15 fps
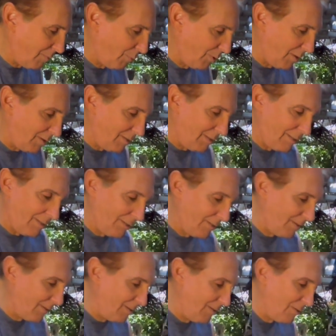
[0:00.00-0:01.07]
But,
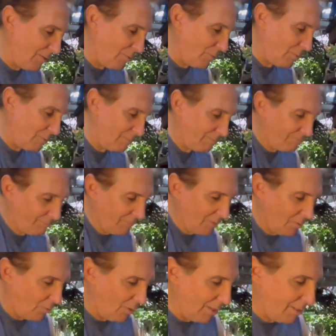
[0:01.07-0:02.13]
you know,
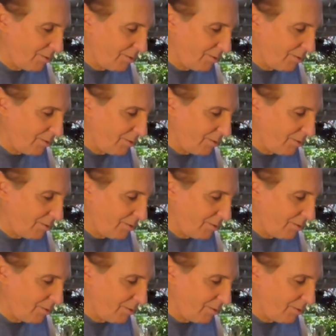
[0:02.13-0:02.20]
why is